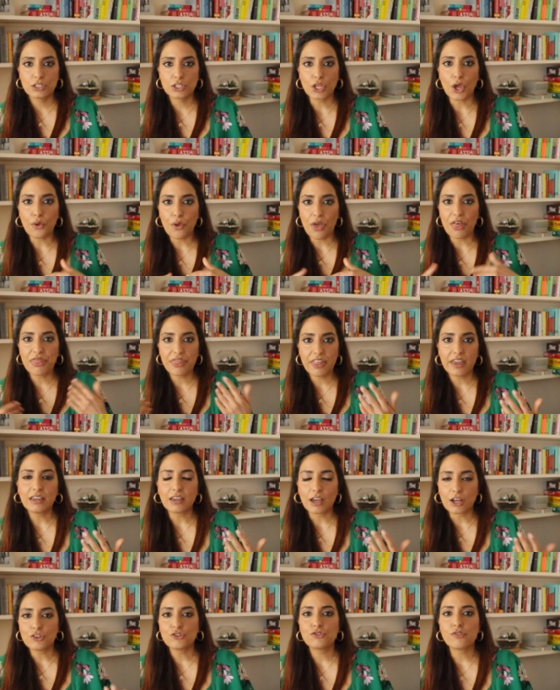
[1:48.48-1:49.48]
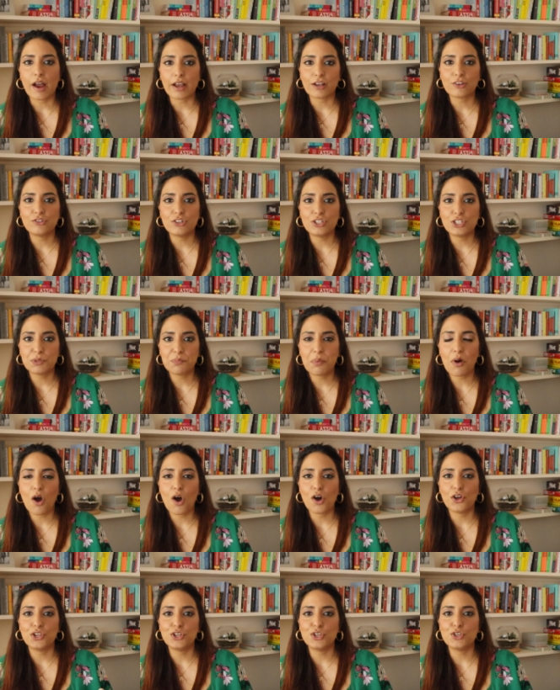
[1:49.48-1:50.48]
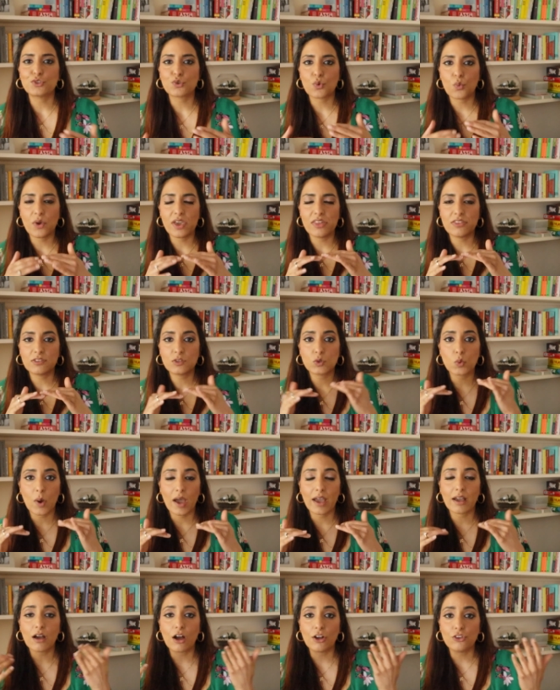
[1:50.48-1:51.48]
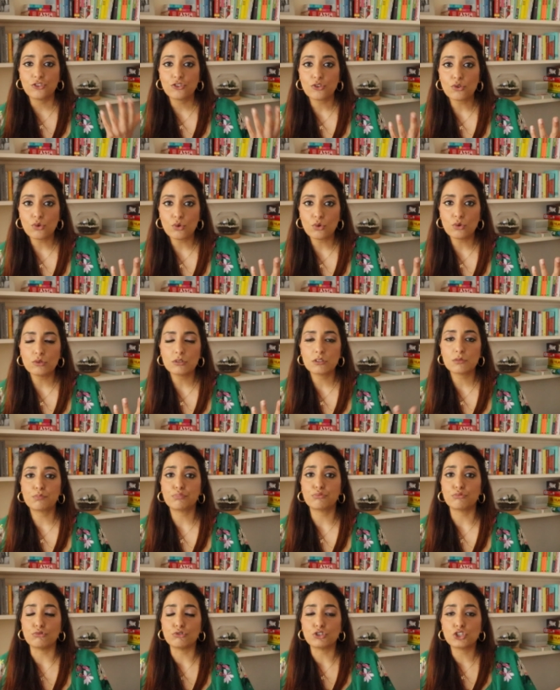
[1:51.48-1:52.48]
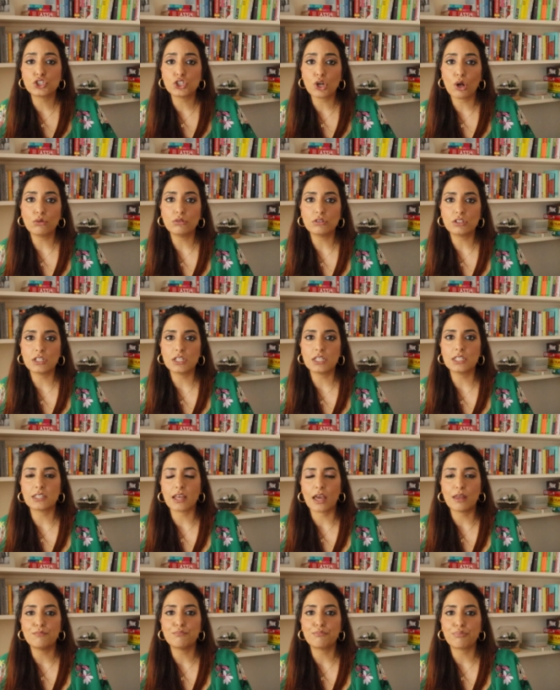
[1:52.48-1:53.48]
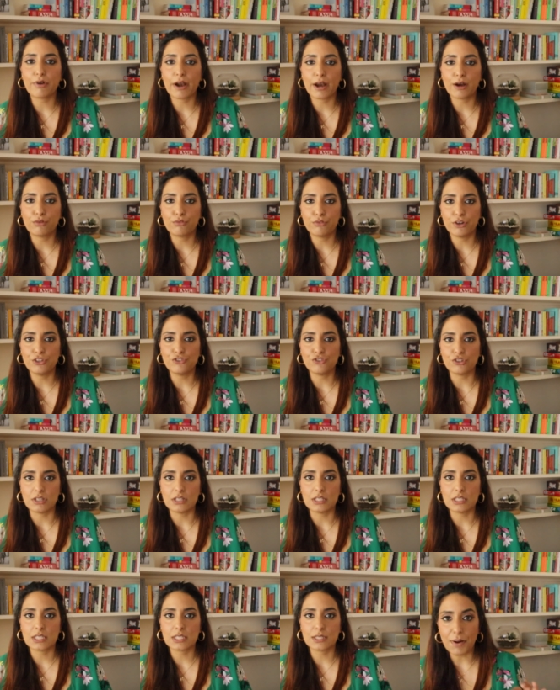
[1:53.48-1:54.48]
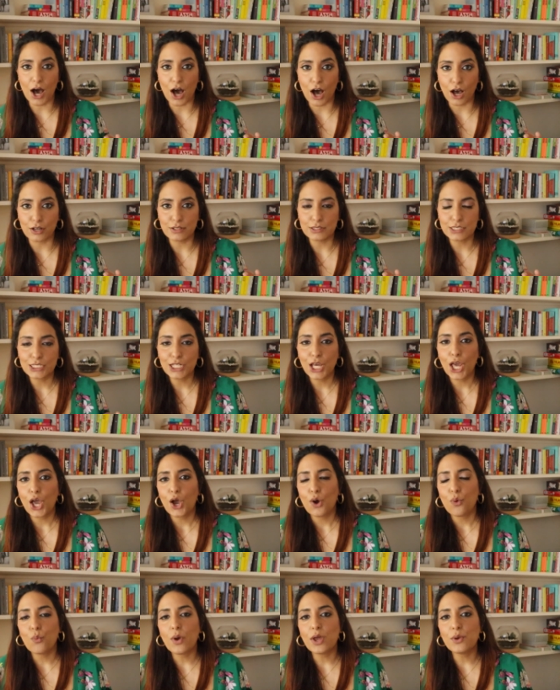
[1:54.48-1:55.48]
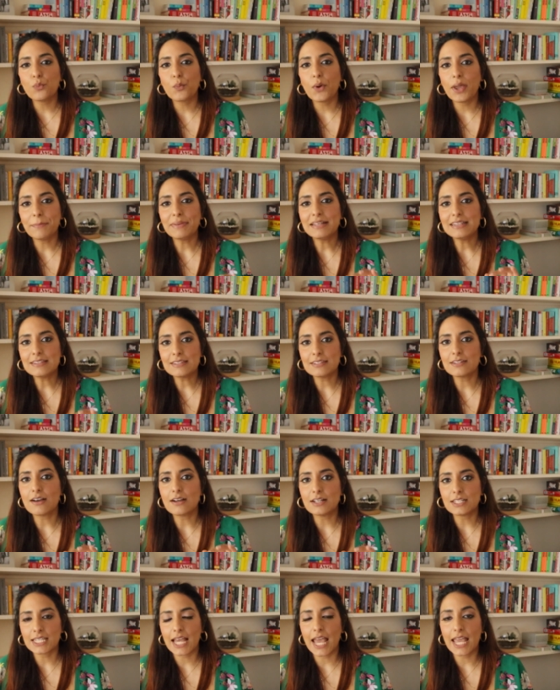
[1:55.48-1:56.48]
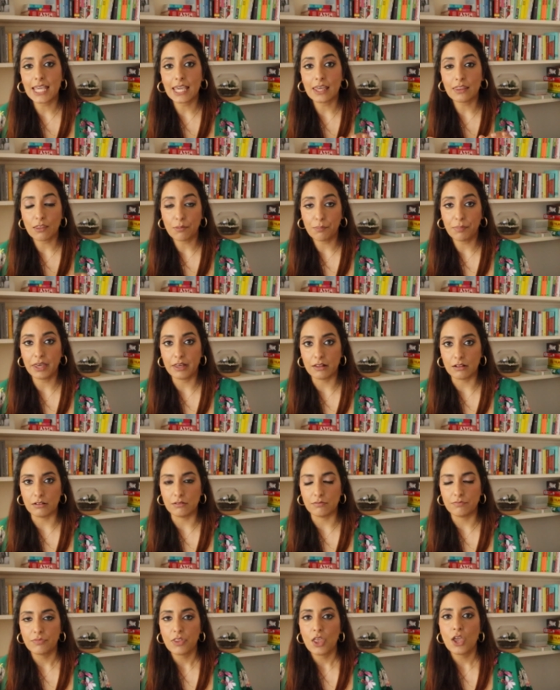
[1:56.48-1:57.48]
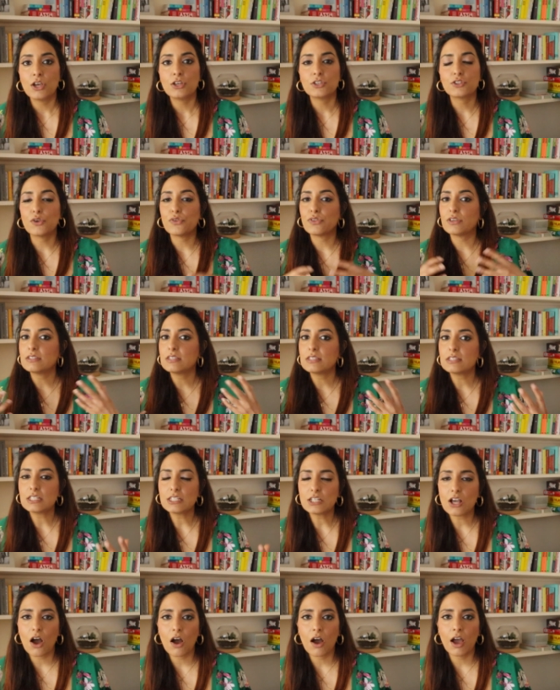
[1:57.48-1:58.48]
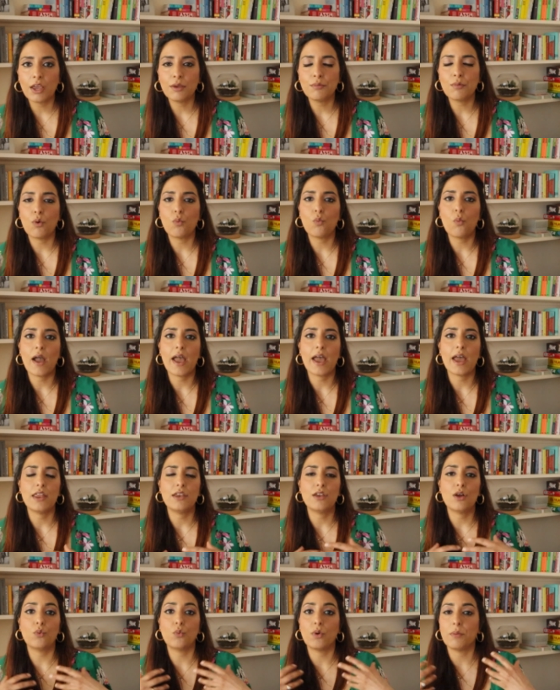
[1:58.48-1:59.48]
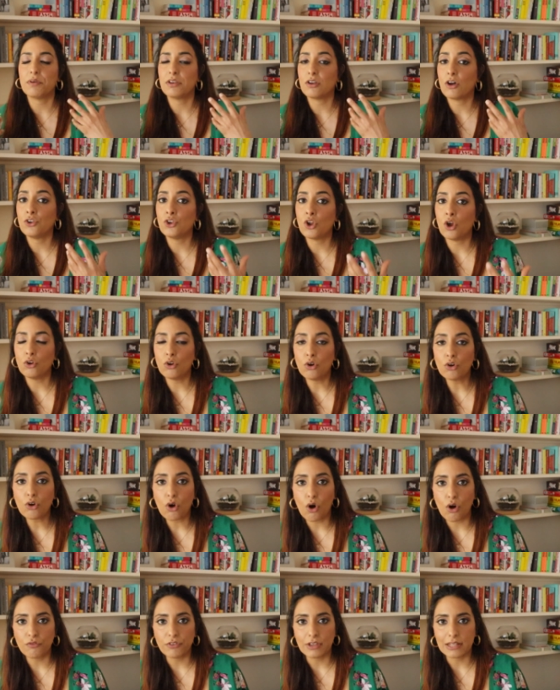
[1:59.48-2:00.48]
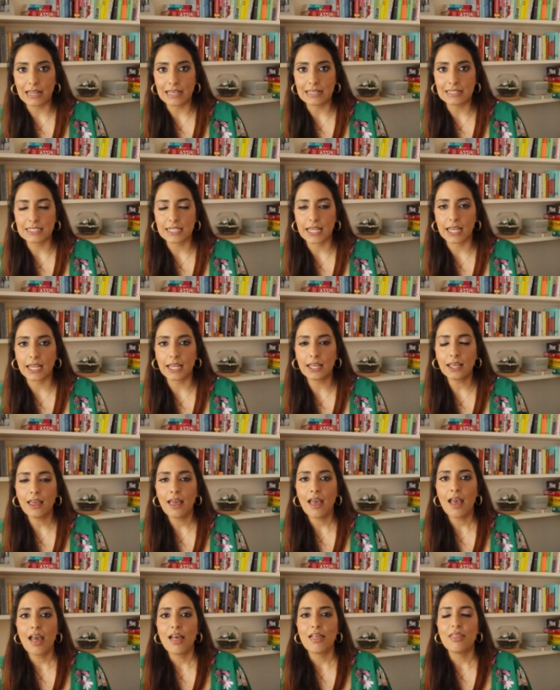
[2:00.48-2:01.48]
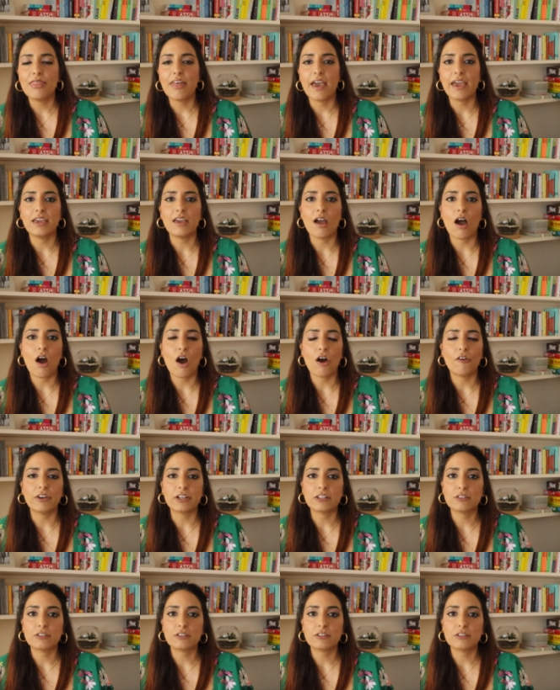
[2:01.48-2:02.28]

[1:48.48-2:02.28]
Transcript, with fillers: So think attraction to partners with square cut jaws, broad shoulders and brow ridges. But when women start taking the pill, so this is a time when women are no longer ovulating, they are